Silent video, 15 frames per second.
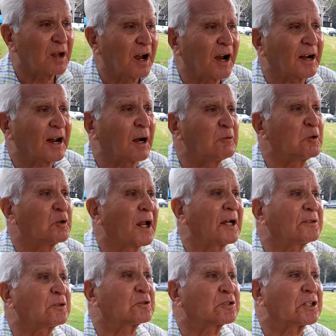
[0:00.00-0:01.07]
and I would
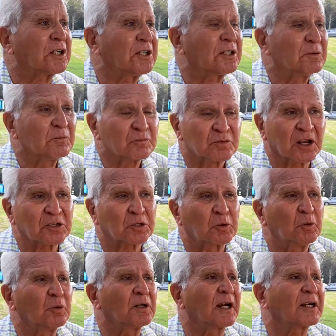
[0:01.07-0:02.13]
like to see the
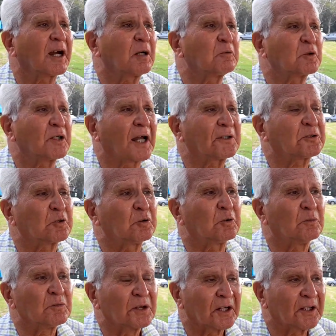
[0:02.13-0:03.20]
school and I would like to
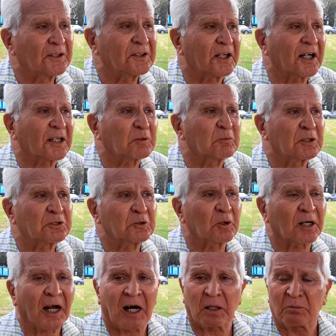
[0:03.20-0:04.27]
interact with your
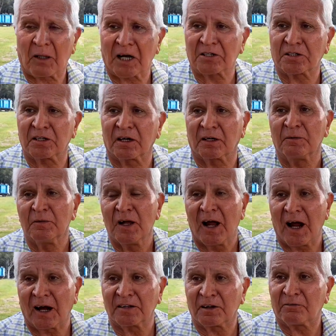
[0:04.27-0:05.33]
headmaster
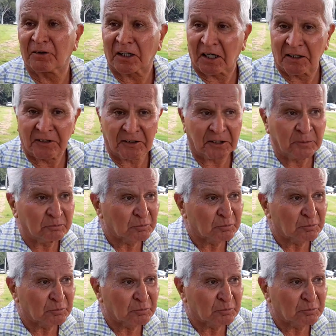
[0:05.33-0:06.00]
and the faculty.